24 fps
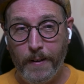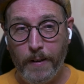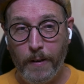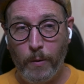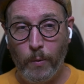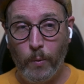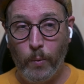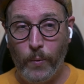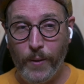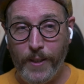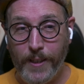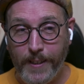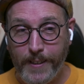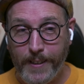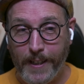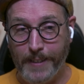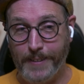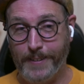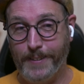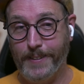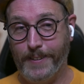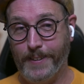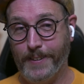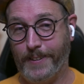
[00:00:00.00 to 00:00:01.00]
we
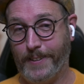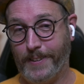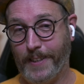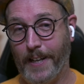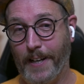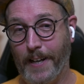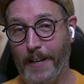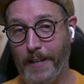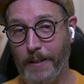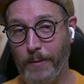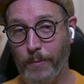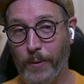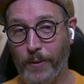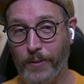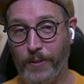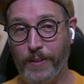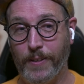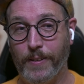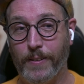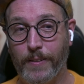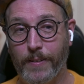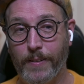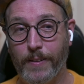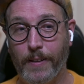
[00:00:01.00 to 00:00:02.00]
get to decide what
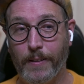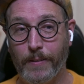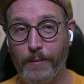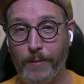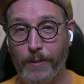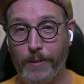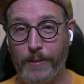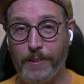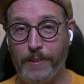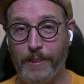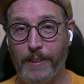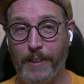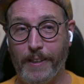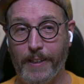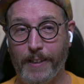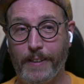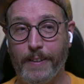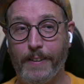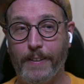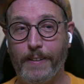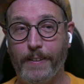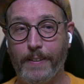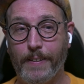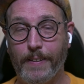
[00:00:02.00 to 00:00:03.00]
the internet looks
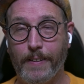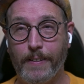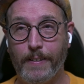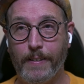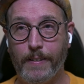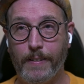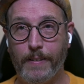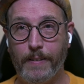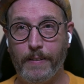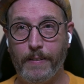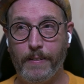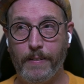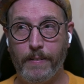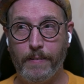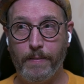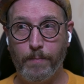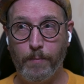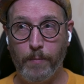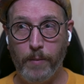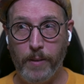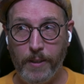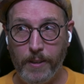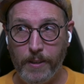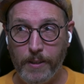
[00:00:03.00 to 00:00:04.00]
like
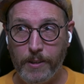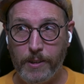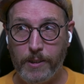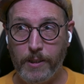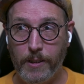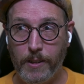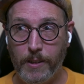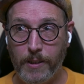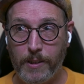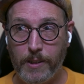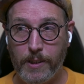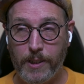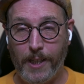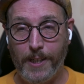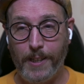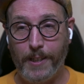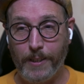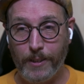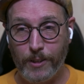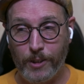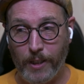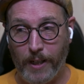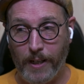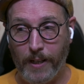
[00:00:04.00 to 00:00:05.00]
is an
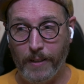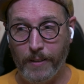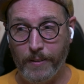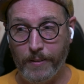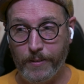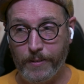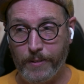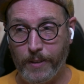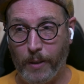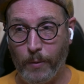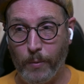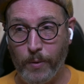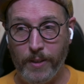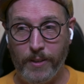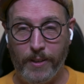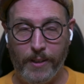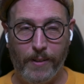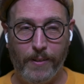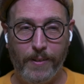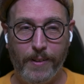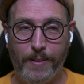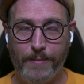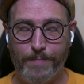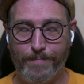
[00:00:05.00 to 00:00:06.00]
exciting challenge. Are we
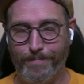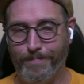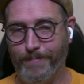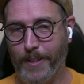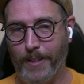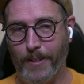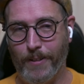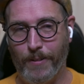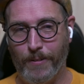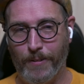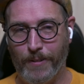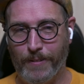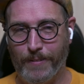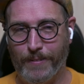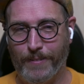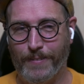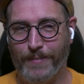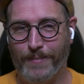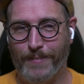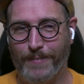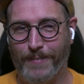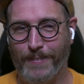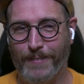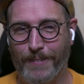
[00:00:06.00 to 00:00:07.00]
there yet? No.
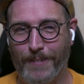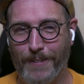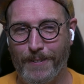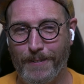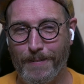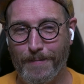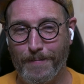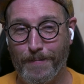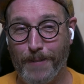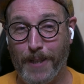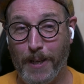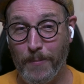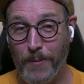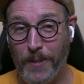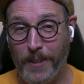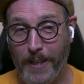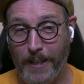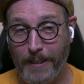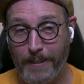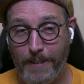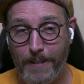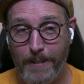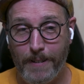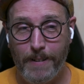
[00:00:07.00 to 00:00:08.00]
Can we
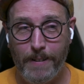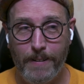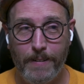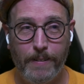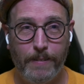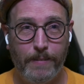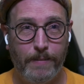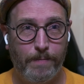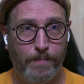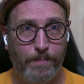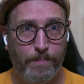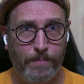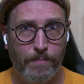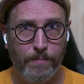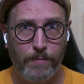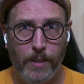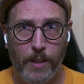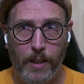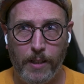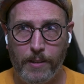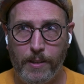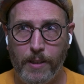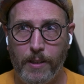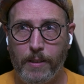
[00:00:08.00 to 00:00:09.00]
get there?
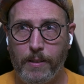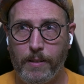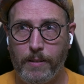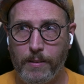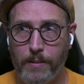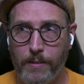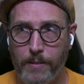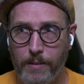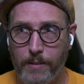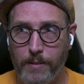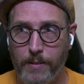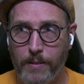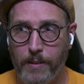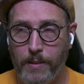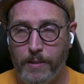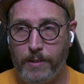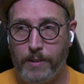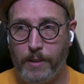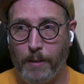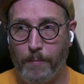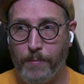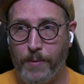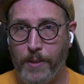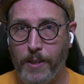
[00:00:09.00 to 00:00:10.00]
I think it's
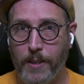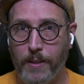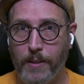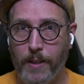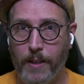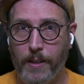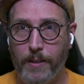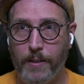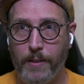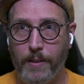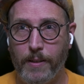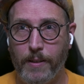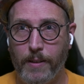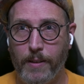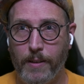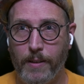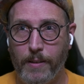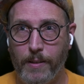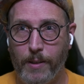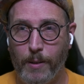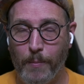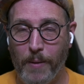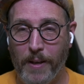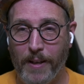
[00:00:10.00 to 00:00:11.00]
something that
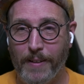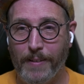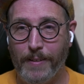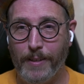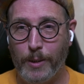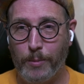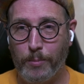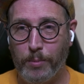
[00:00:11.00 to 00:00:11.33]
humanity has